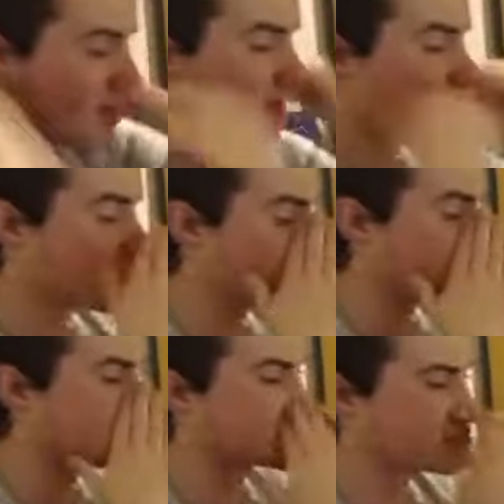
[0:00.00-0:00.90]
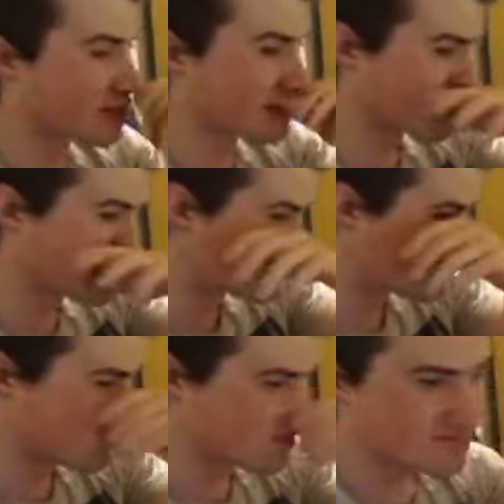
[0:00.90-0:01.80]
But I'm pretty sure it's on
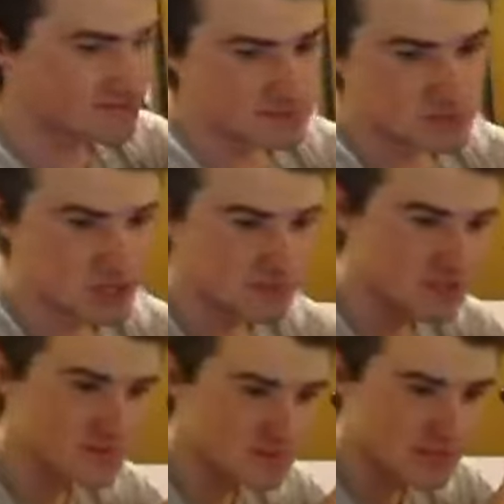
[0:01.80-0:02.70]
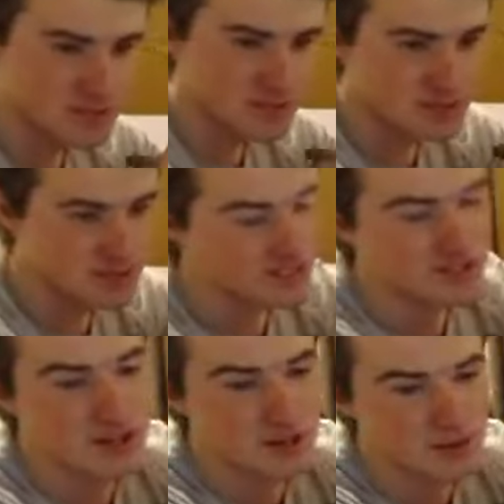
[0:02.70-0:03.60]
Crunchyroll, dubbed 90%. They
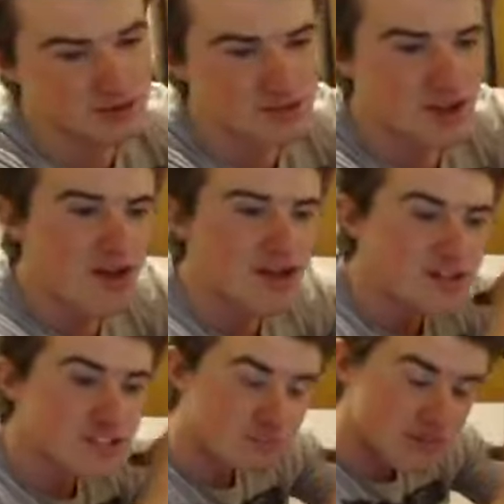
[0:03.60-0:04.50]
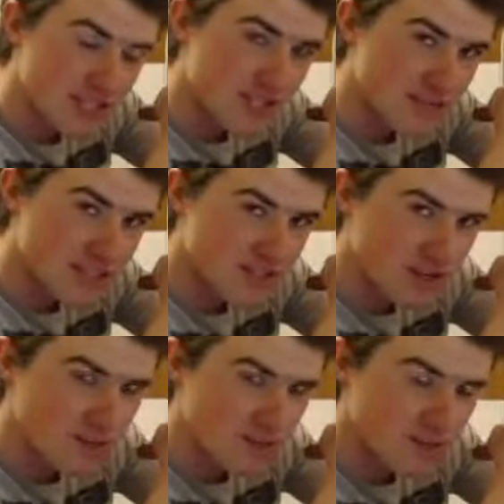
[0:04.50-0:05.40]
sunk our boats. Speaking of they
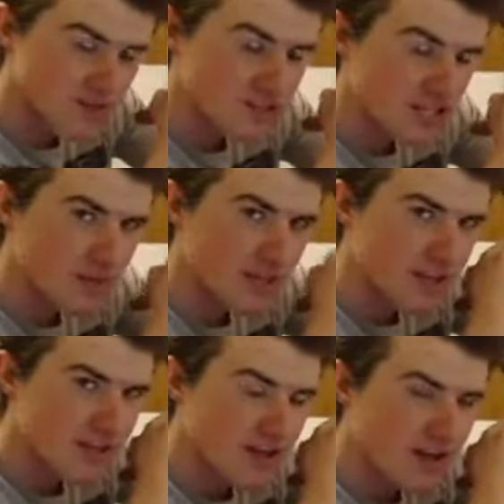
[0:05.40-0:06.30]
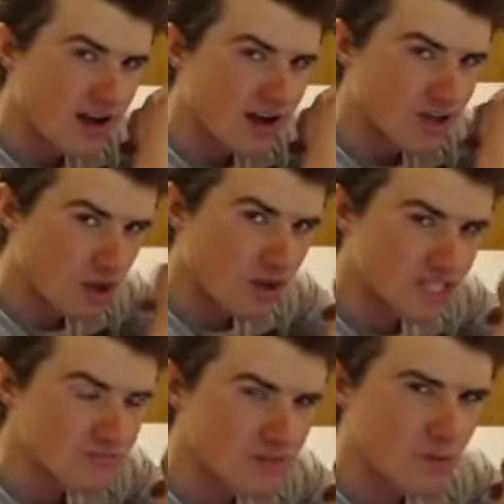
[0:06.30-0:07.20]
sunk our boats, Jamie, go
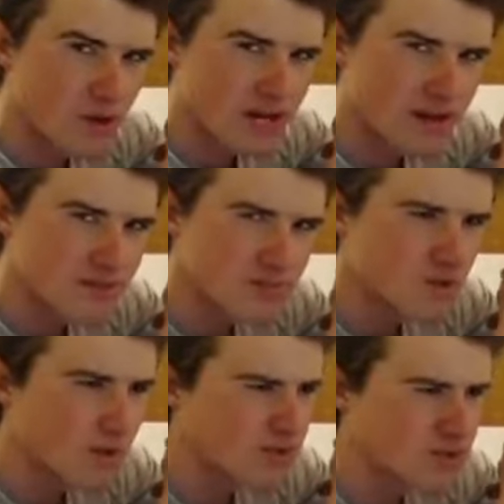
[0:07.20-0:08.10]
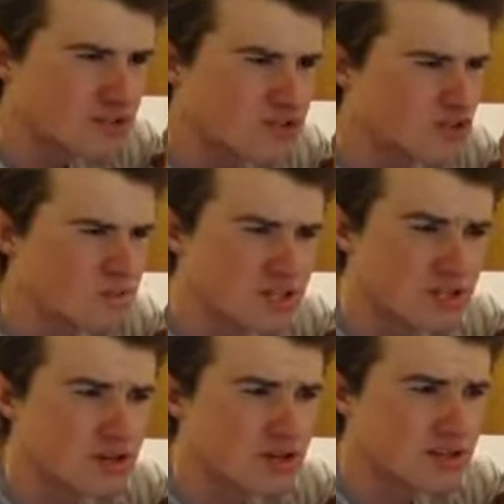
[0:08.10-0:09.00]
watch Midway. Midway was stupid
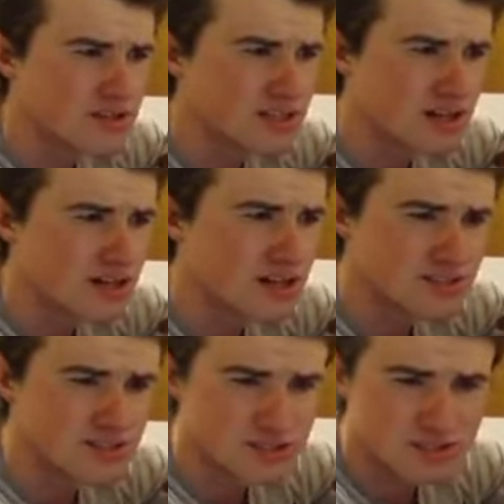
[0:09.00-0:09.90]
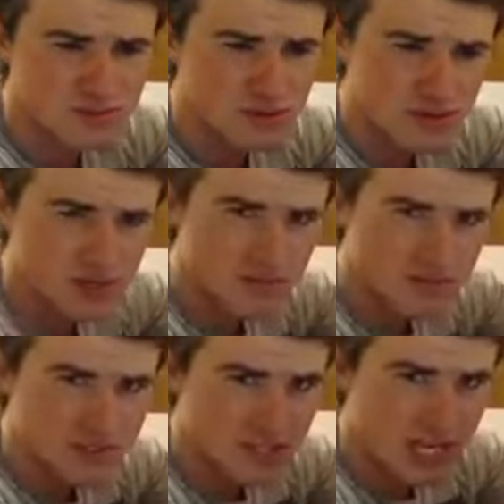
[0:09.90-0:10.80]
good. It's this movie
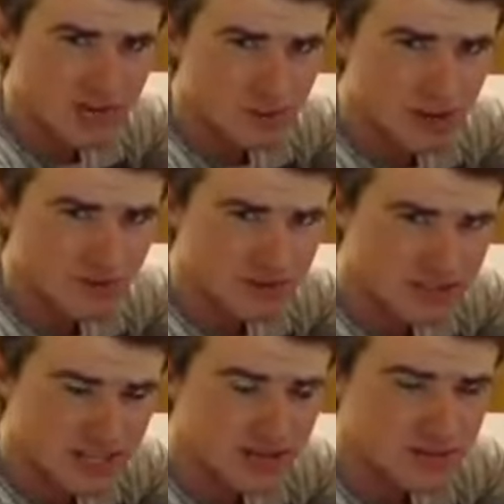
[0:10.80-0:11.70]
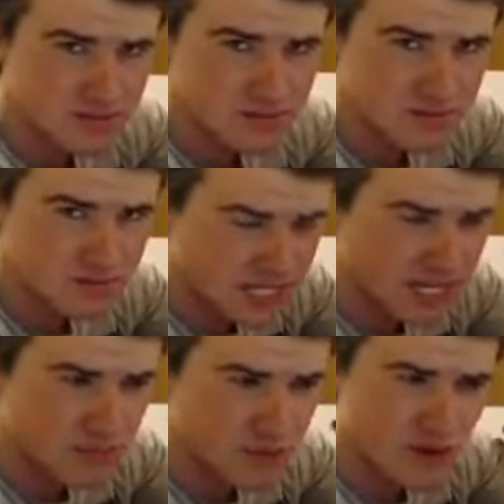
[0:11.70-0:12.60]
that's kind of about the attack
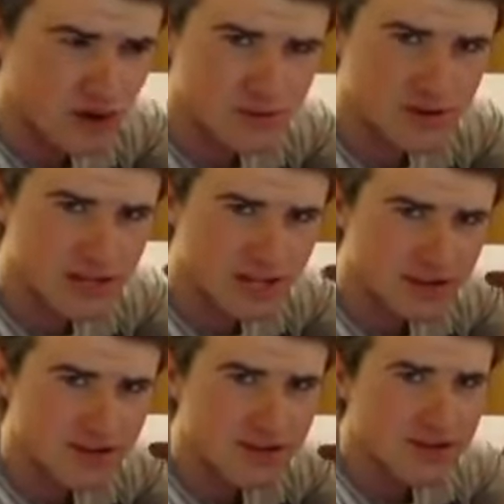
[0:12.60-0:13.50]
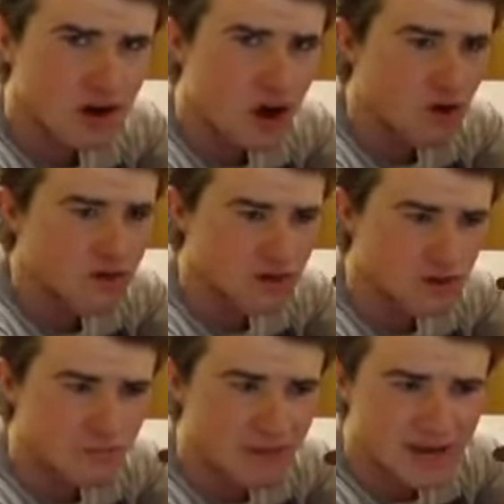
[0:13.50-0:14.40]
on Pearl Harbor and all the
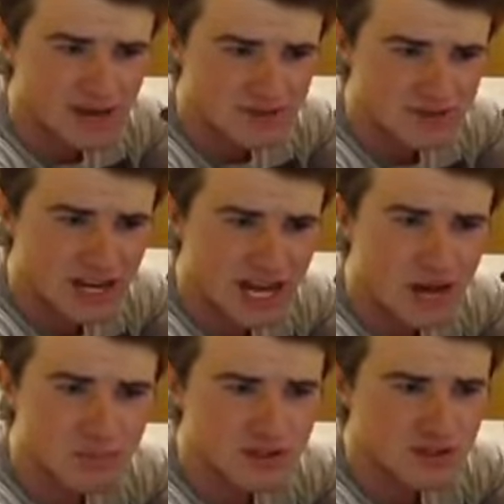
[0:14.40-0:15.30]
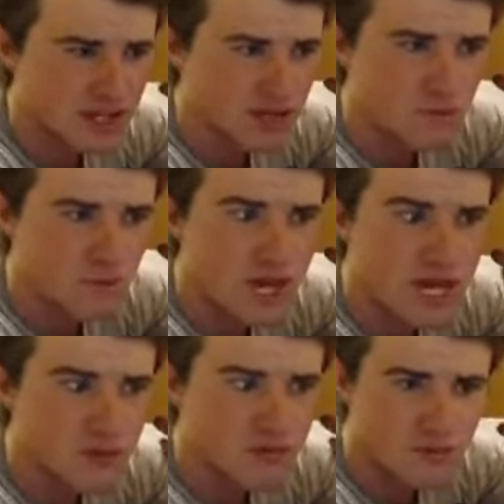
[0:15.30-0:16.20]
little battles that happened like
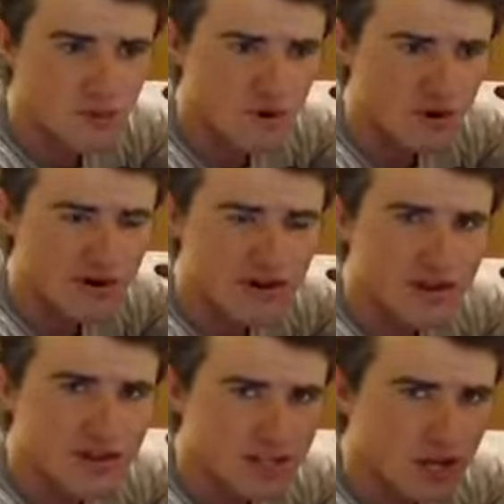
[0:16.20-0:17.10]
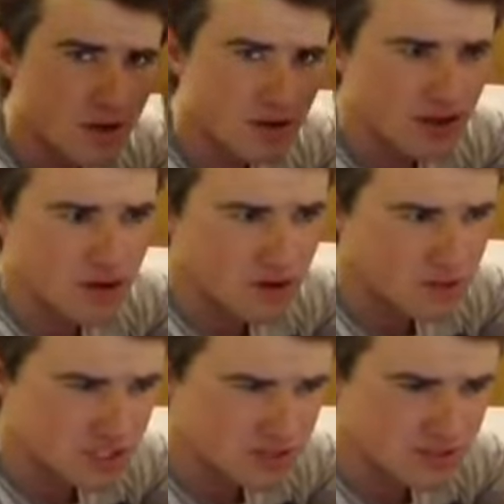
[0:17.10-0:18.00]
way before, in our
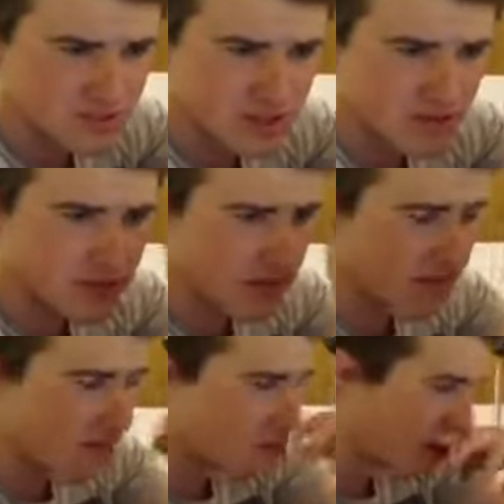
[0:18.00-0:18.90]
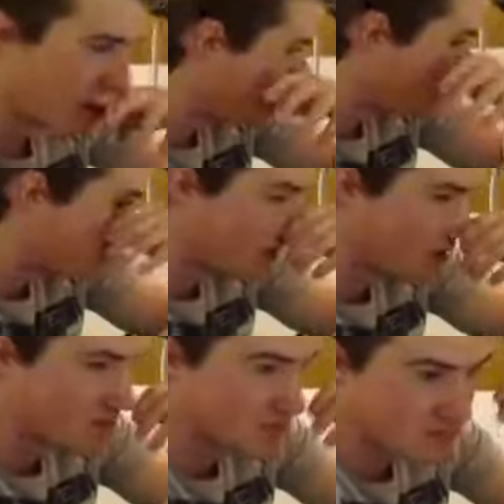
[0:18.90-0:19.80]
oceans and stuff that happened way before
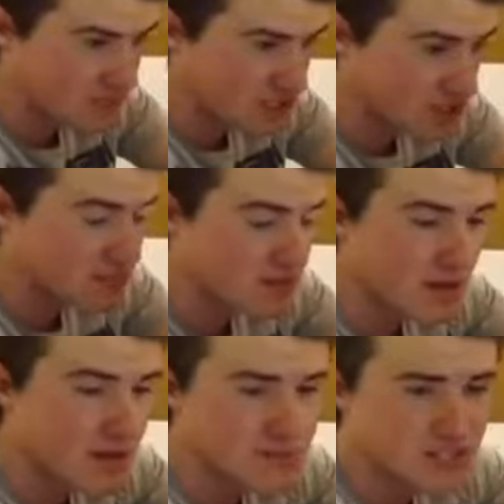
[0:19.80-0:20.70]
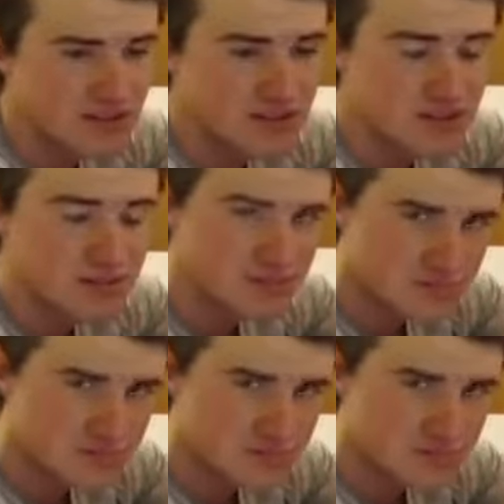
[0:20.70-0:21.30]
we like dropped the bombs and everything.